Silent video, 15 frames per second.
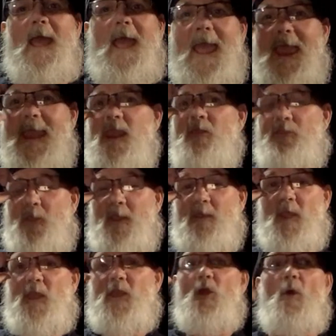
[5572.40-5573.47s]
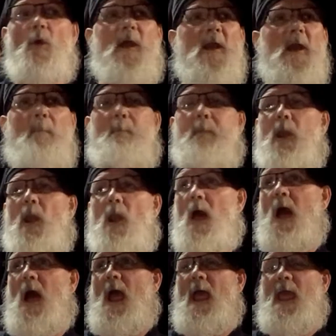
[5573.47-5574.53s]
Anything that you can
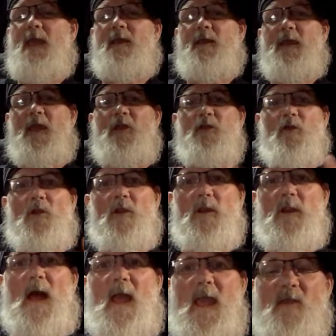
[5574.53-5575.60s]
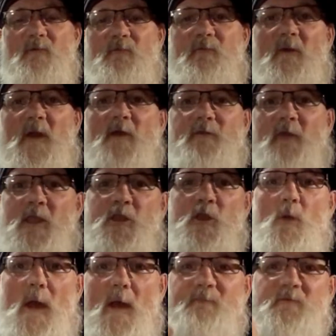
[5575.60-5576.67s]
apply in your life that you
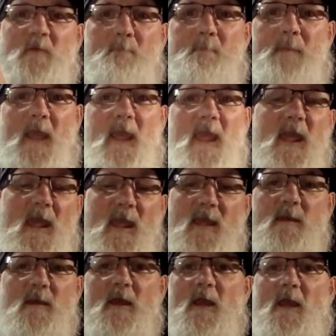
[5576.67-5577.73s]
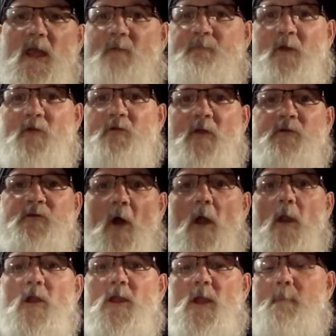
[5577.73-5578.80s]
have to pay, if there's a
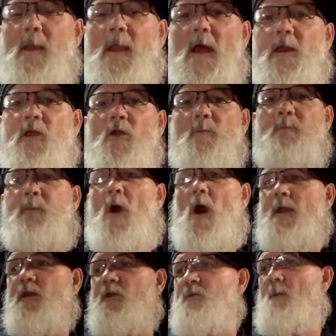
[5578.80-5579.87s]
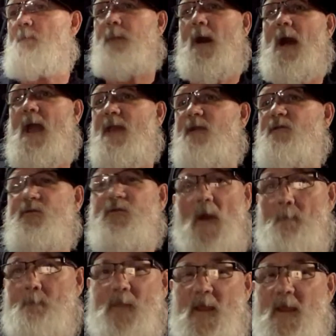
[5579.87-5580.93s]
dollar coming out of your pocket to buy
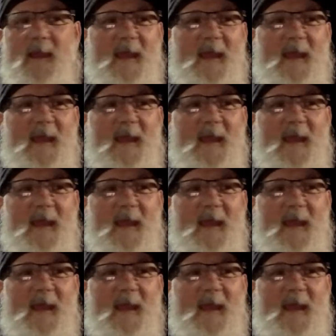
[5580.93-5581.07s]
something,